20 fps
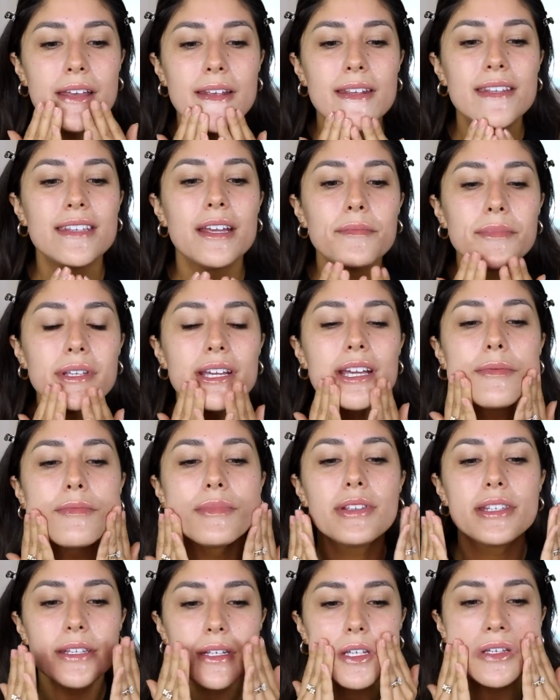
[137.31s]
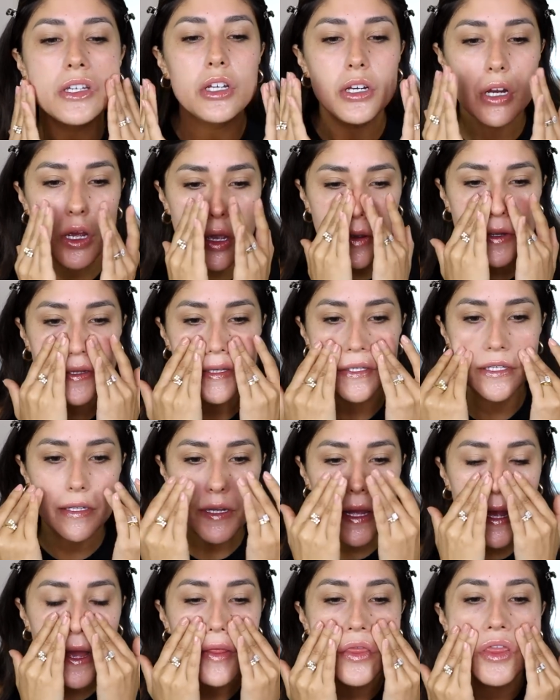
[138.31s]
sometimes, you know, it's
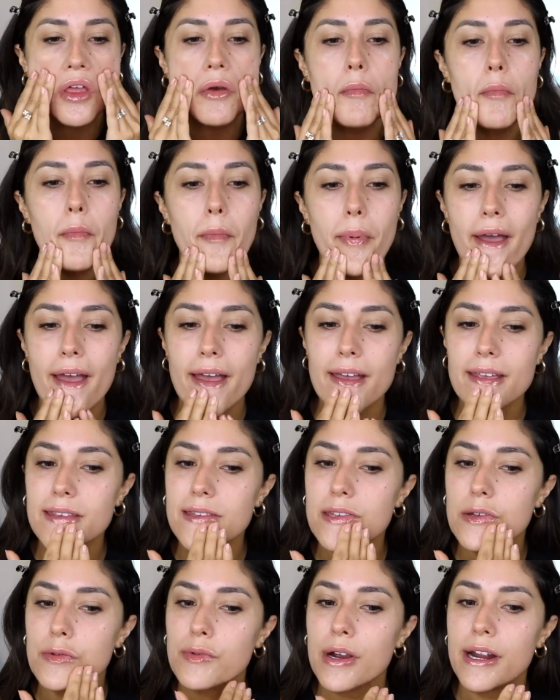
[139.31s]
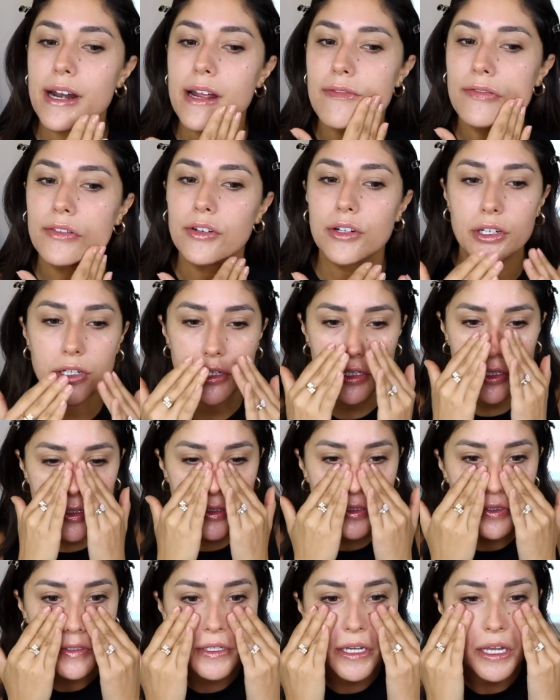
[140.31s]
not the best right after you do
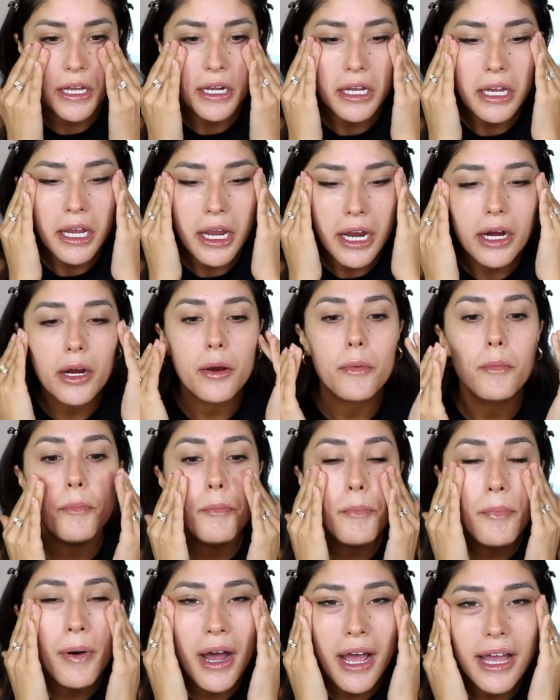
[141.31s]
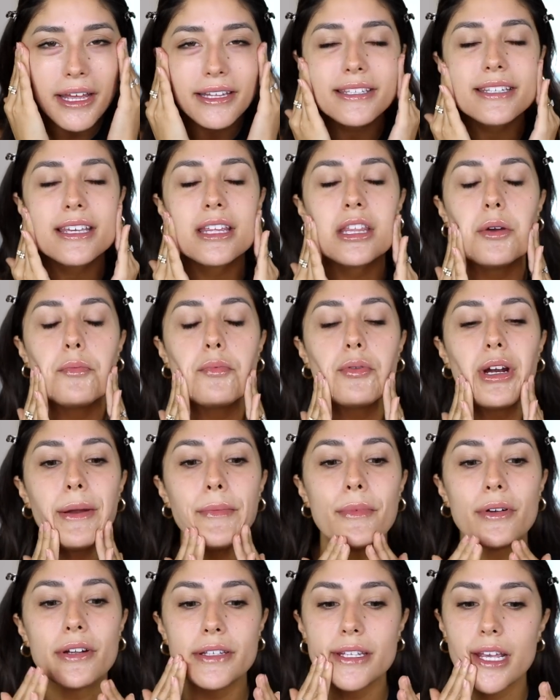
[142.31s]
your skincare, but the
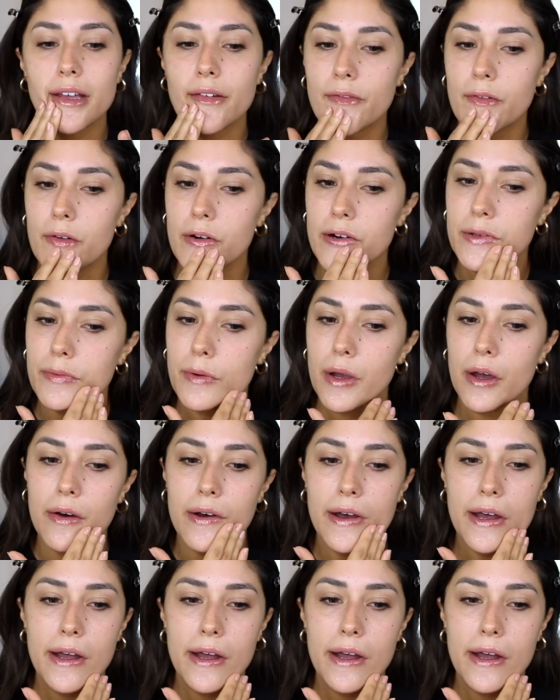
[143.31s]
primer itself works well.